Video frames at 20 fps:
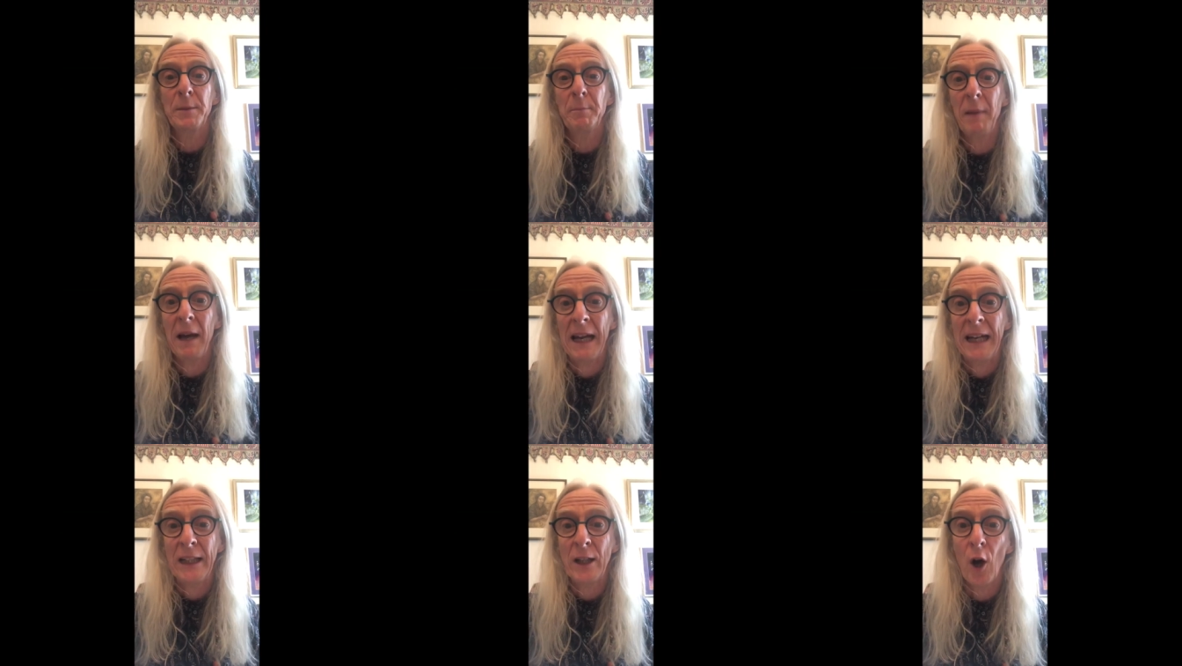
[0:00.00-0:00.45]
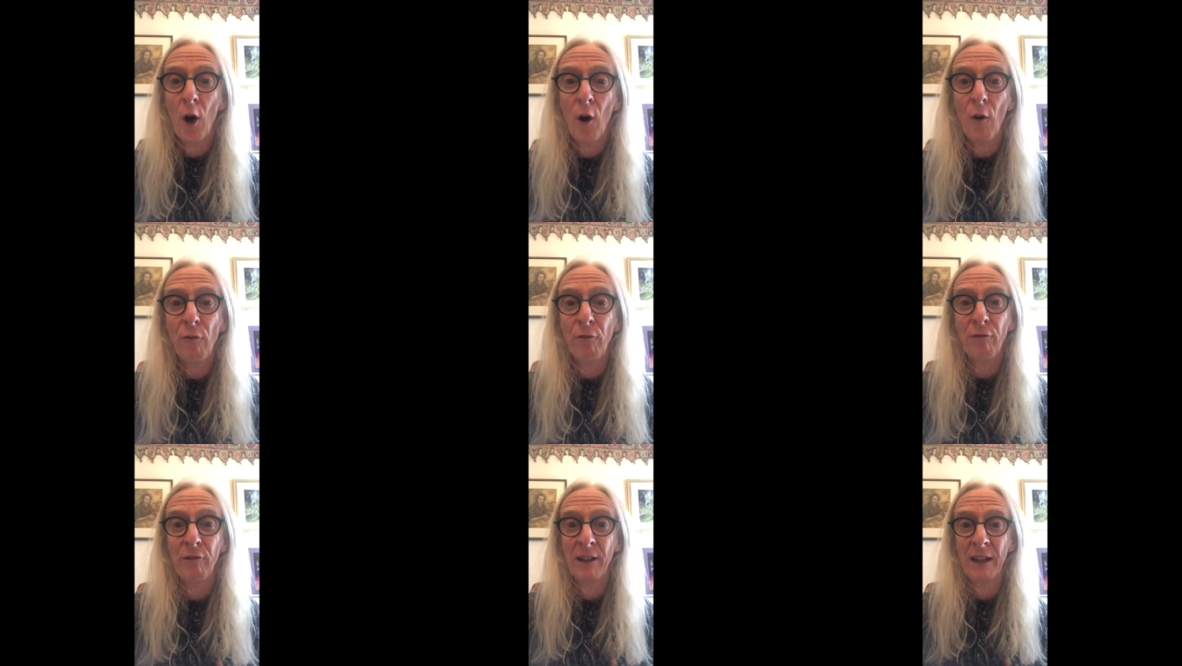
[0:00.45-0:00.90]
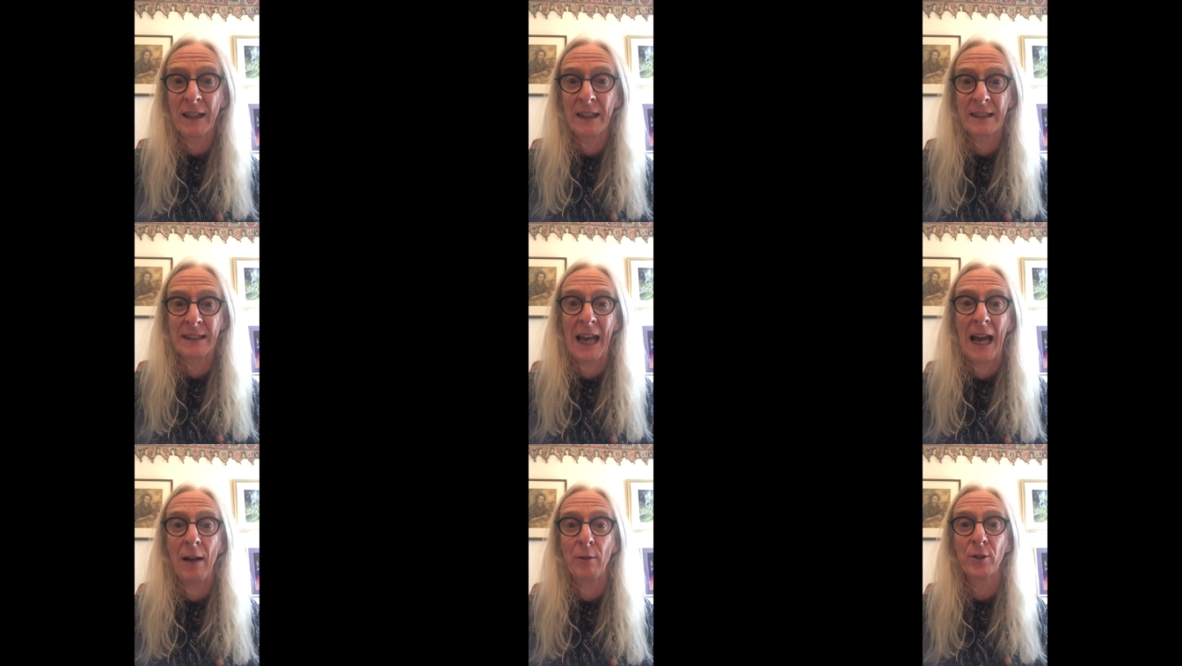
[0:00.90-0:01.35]
made
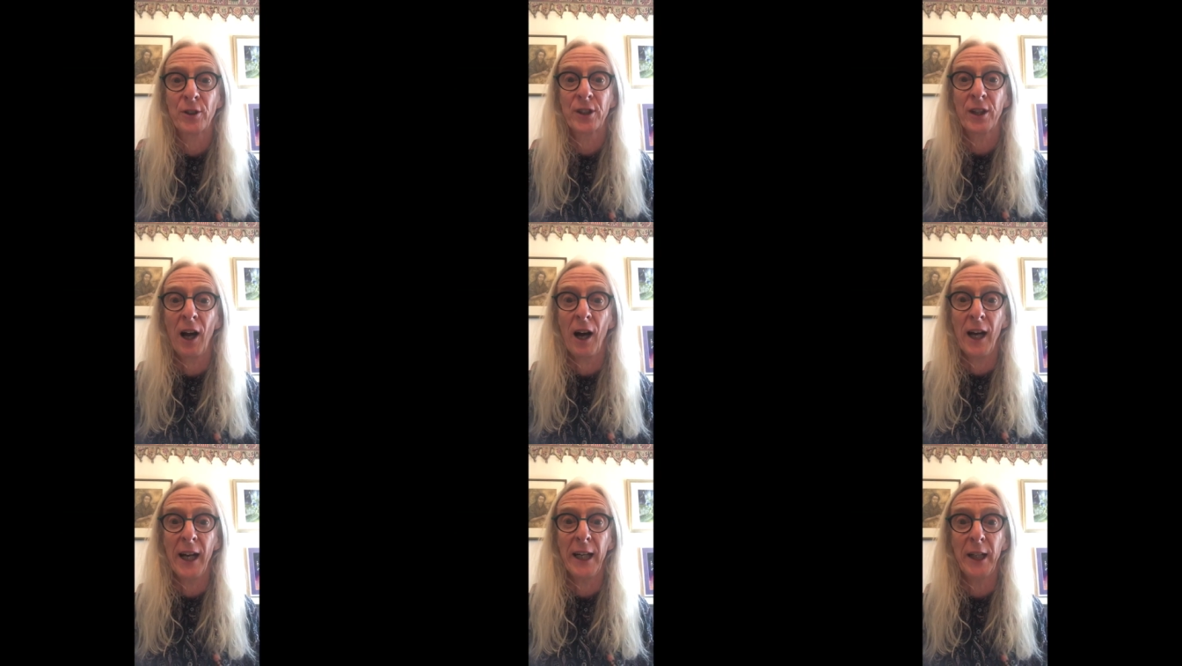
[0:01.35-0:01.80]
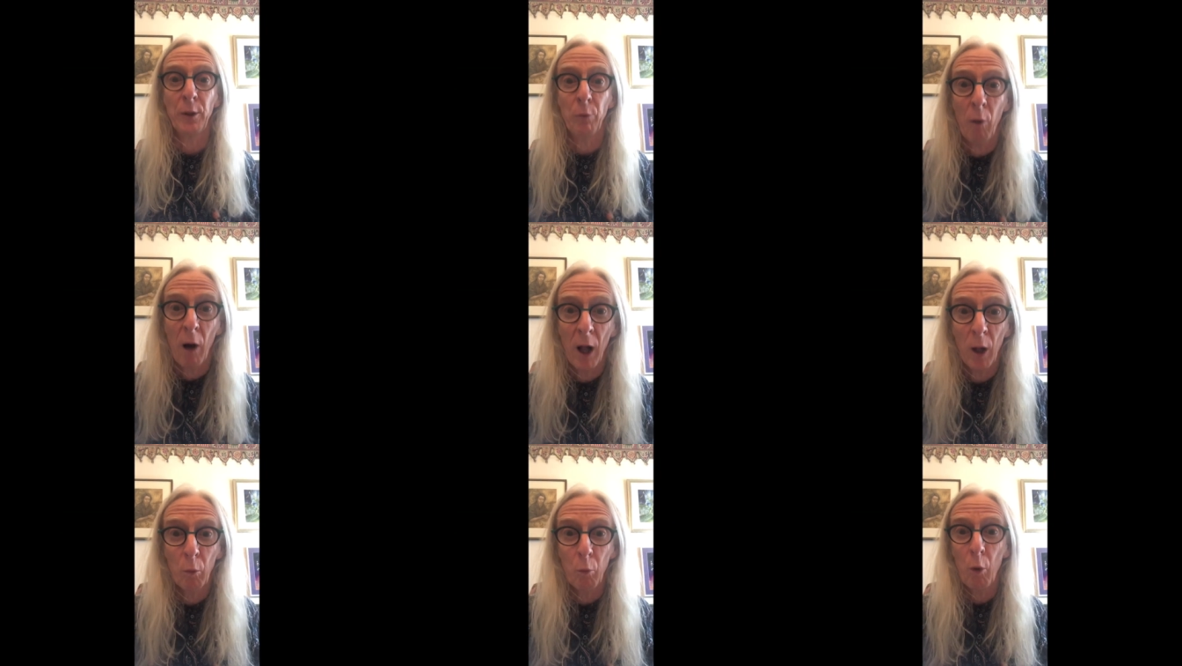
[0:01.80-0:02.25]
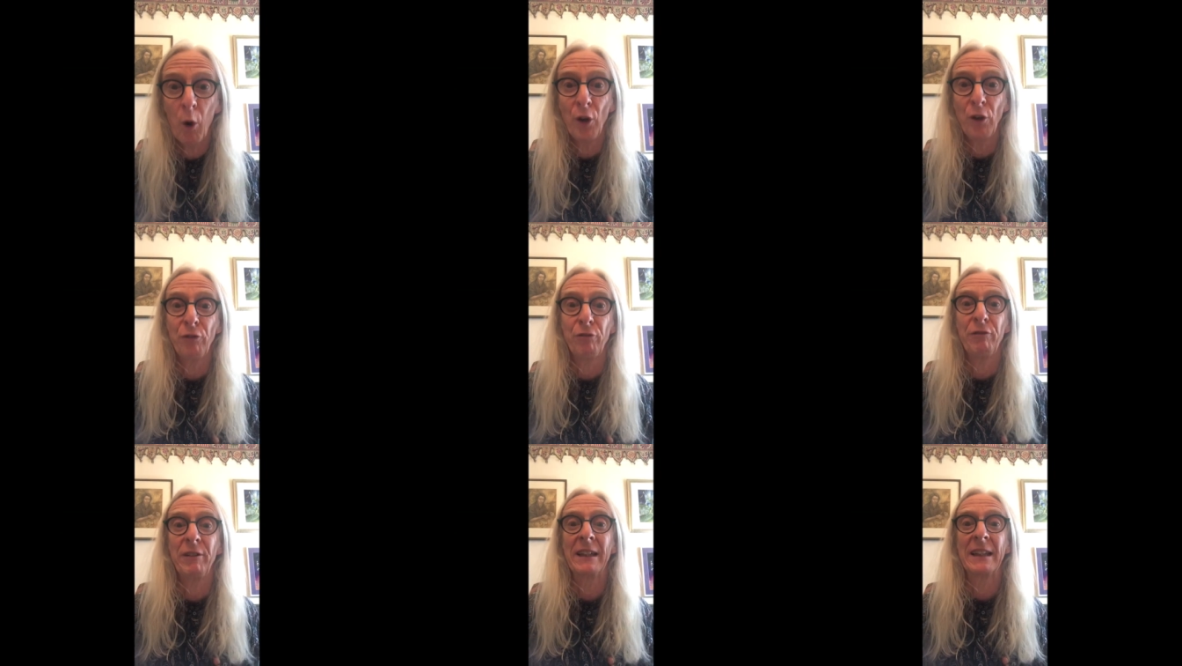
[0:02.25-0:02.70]
offerings outside while
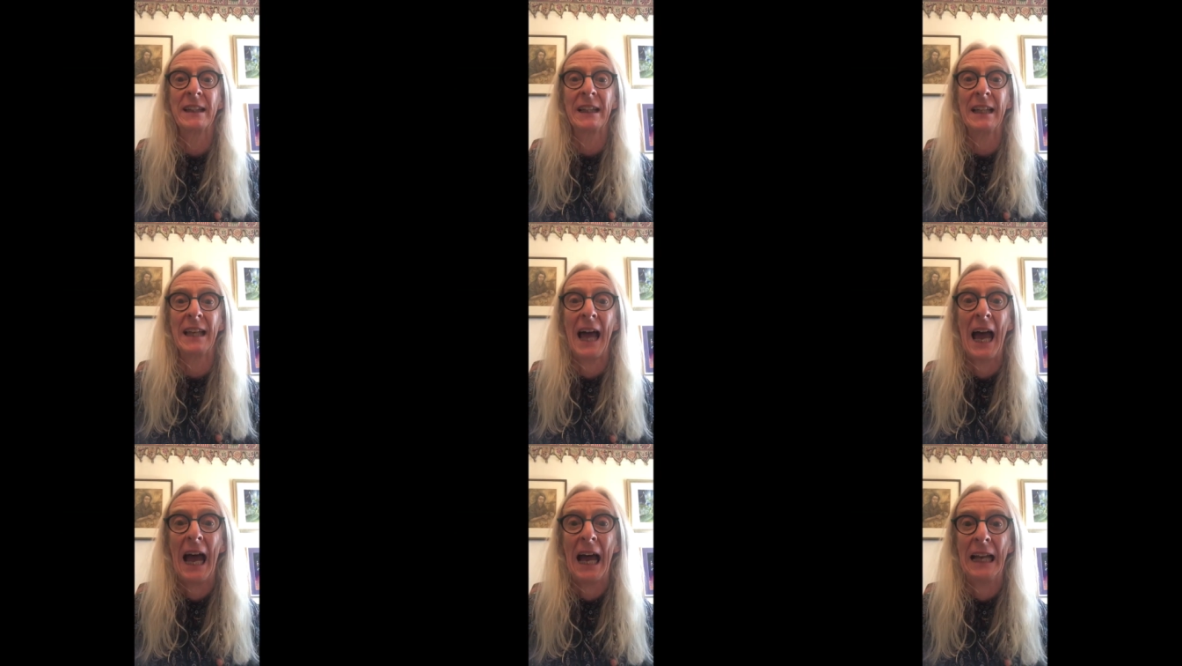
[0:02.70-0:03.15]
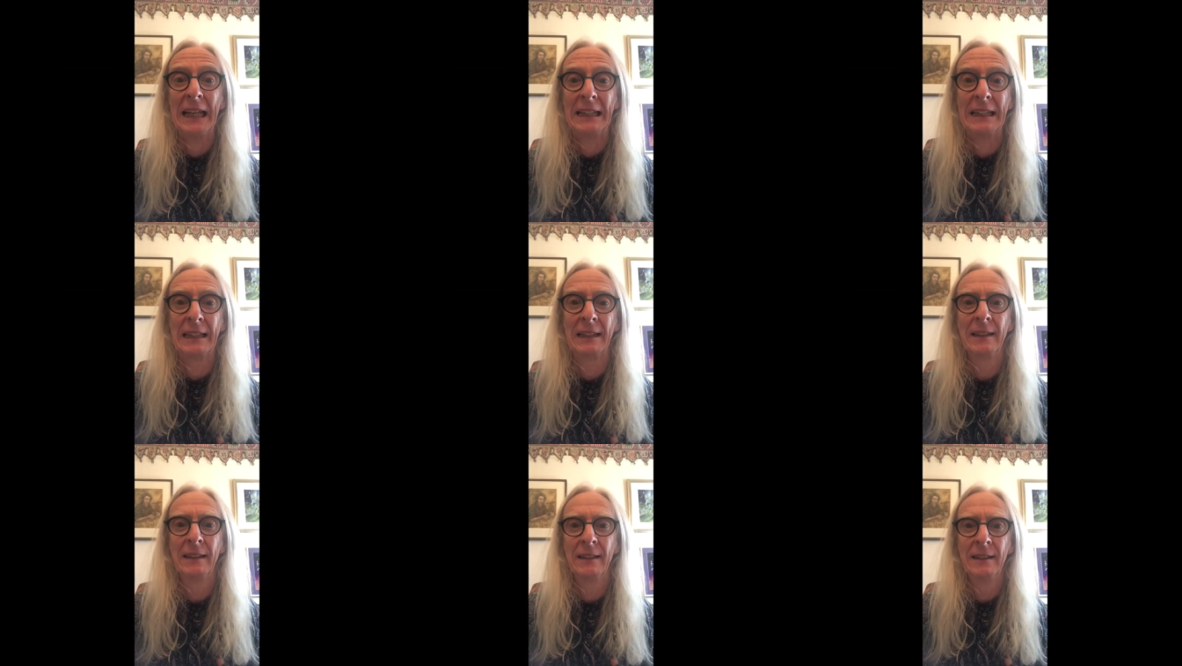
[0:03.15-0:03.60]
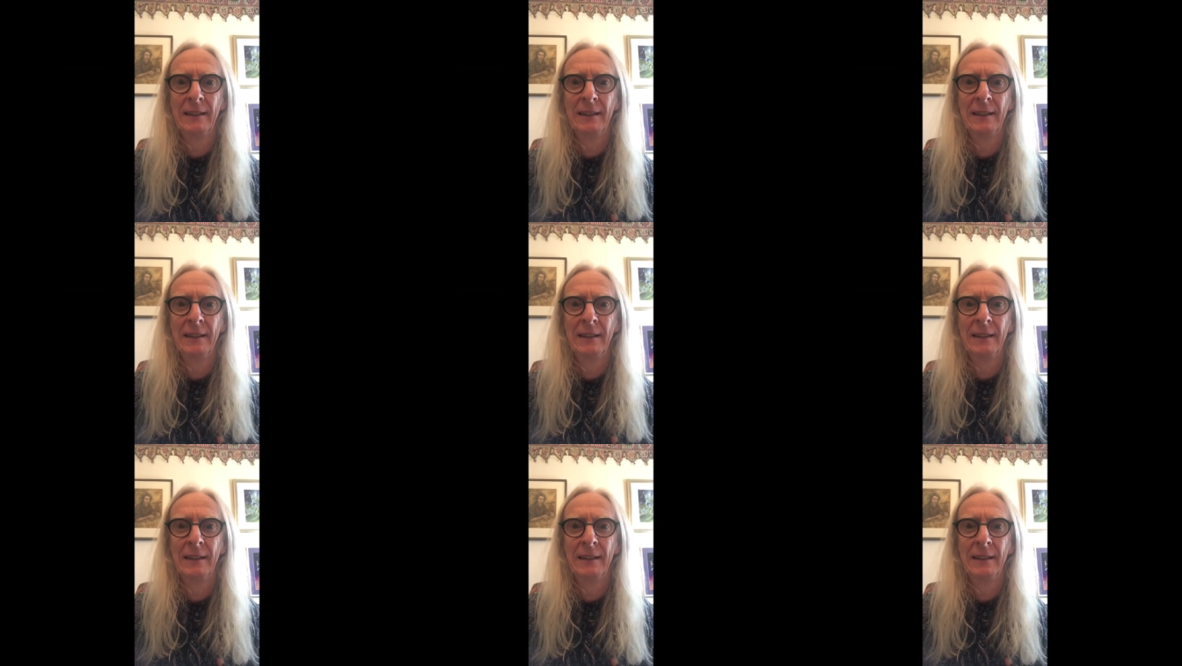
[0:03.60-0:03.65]
wandering the land,